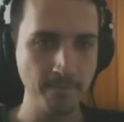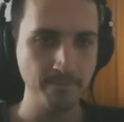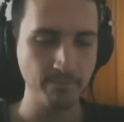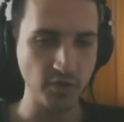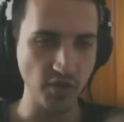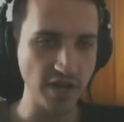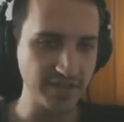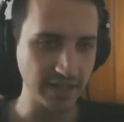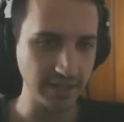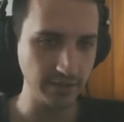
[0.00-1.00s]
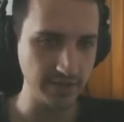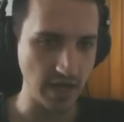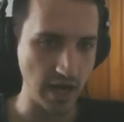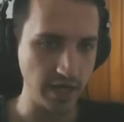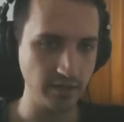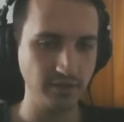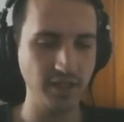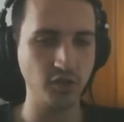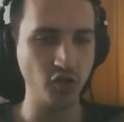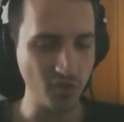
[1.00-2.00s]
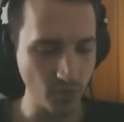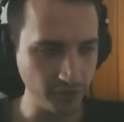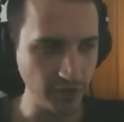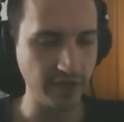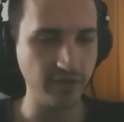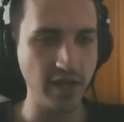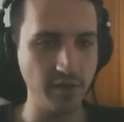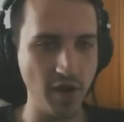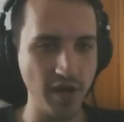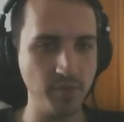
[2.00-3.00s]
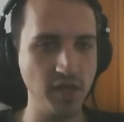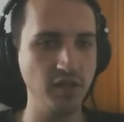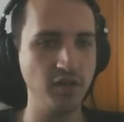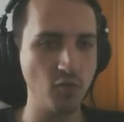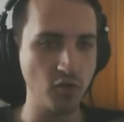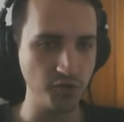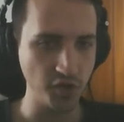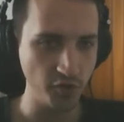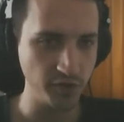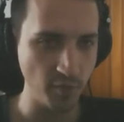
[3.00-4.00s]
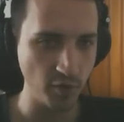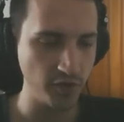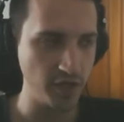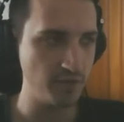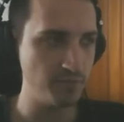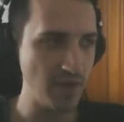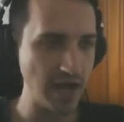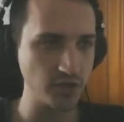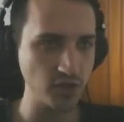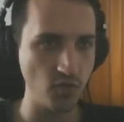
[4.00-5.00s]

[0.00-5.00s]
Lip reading: So they're not technically tied. It shouldn't reflect that, in my opinion. Immortals owns both the match score